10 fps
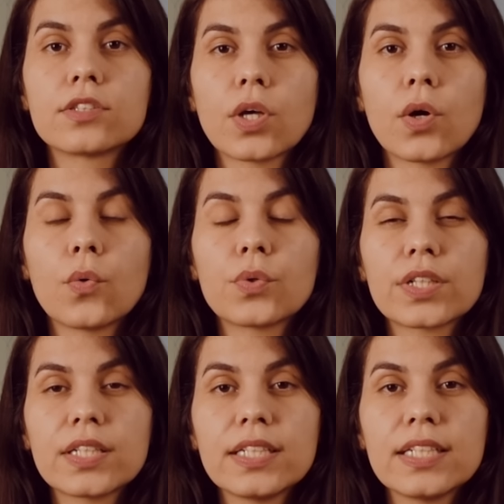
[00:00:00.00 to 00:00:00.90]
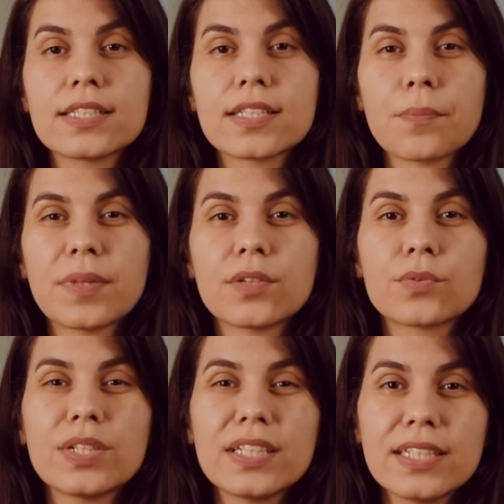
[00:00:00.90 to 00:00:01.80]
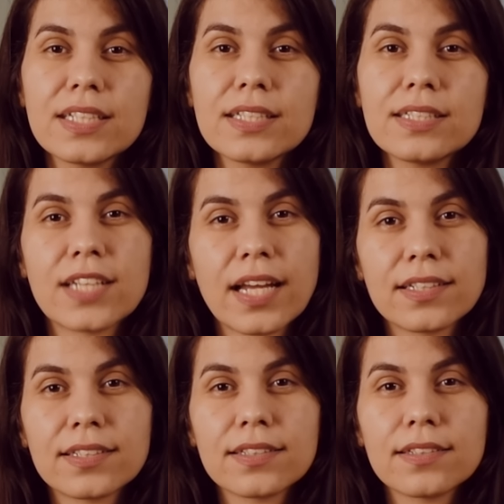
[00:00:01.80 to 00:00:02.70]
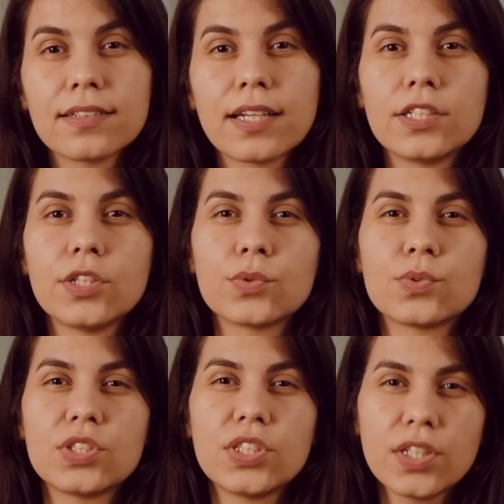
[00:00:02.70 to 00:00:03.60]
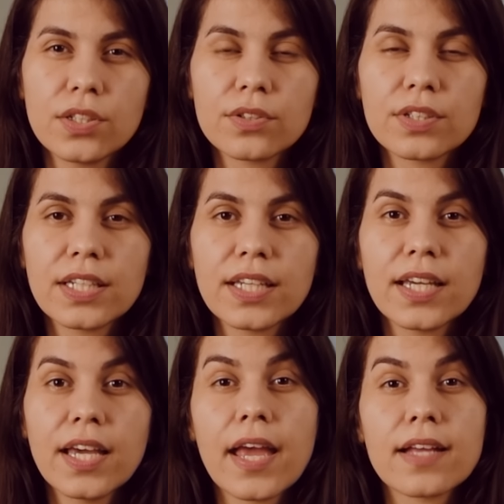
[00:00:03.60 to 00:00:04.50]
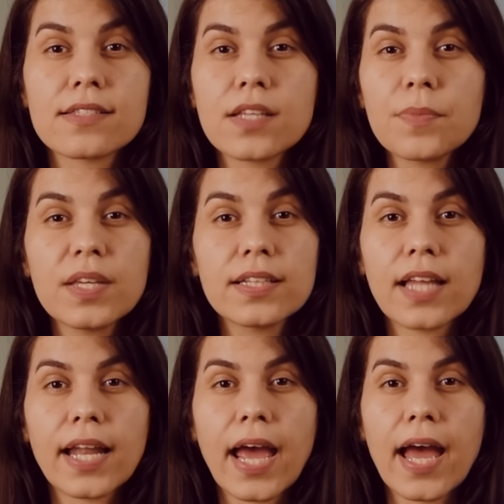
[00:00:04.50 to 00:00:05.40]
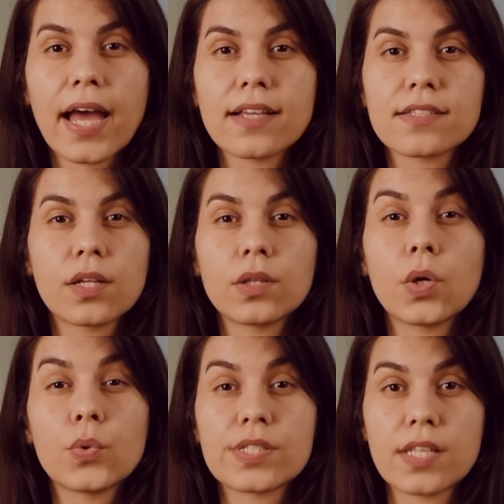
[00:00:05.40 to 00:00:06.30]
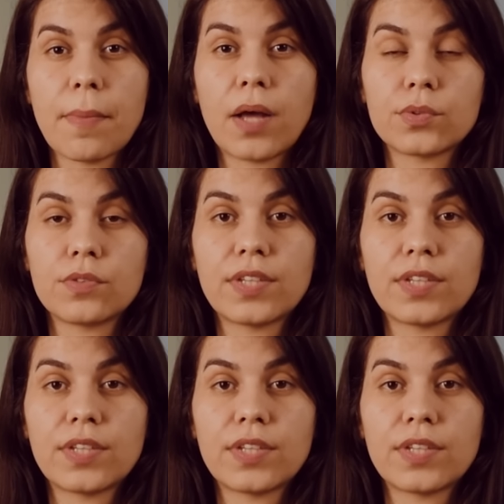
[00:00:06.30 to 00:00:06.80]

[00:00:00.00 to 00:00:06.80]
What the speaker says: So we're gonna need something really gentle and no teary, and something that has the lowest amount of